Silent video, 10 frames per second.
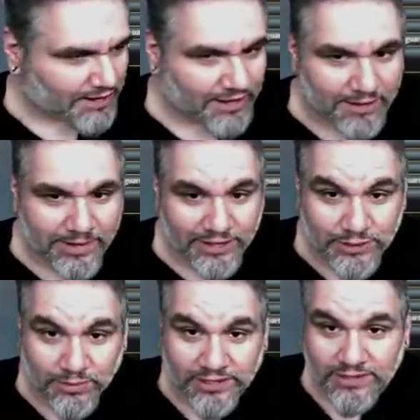I don't know, man. I
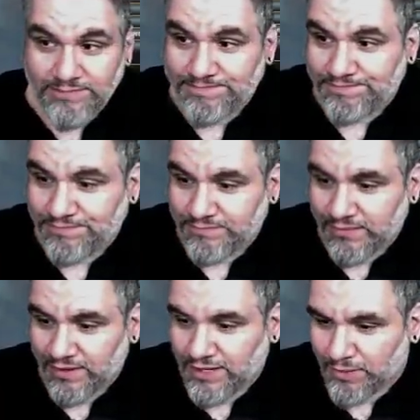just work here.
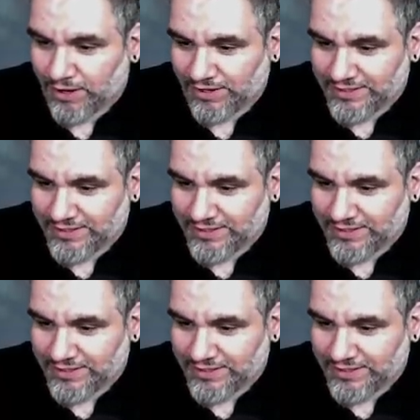You want